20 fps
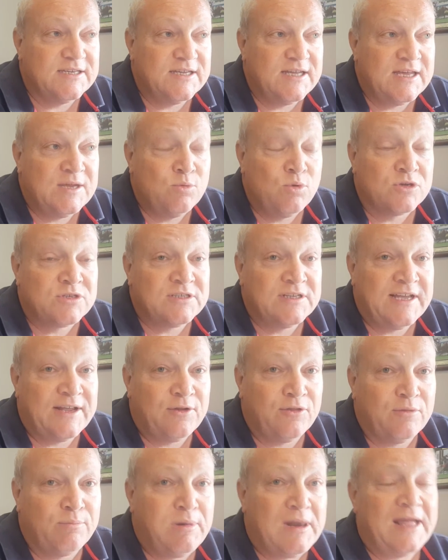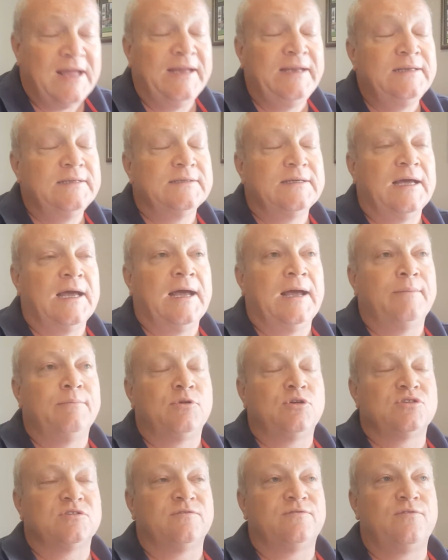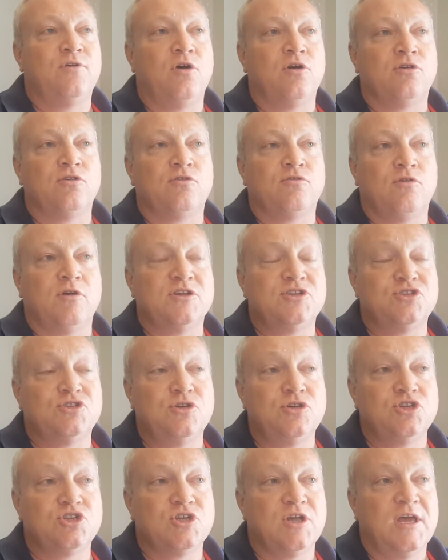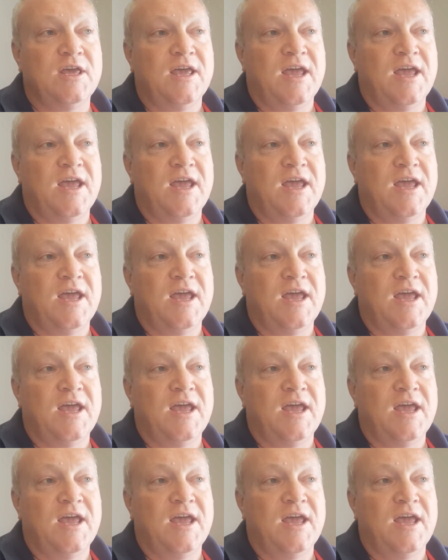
He wasn't allowed on the plane because of fog in Christchurch,